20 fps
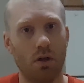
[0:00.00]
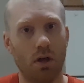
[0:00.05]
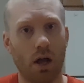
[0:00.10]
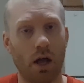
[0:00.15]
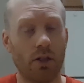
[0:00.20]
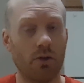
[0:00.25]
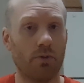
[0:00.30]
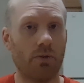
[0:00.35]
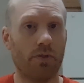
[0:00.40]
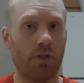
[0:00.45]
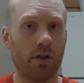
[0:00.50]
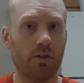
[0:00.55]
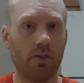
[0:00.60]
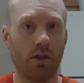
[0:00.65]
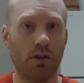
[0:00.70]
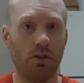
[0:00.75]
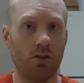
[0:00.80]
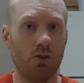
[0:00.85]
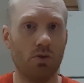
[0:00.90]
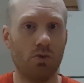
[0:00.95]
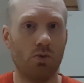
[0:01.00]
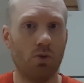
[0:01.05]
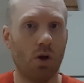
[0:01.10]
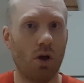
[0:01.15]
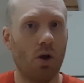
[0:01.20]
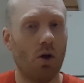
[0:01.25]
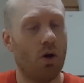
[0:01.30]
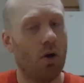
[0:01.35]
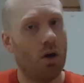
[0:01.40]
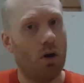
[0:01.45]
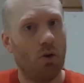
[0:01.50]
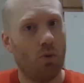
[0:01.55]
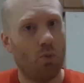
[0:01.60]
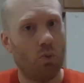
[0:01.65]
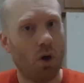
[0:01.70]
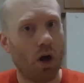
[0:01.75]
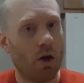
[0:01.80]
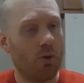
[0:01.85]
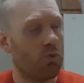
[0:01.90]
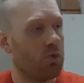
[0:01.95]
I don't think they do.
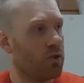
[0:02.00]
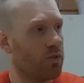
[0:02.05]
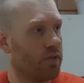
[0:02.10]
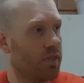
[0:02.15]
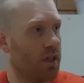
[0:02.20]
Why wouldn't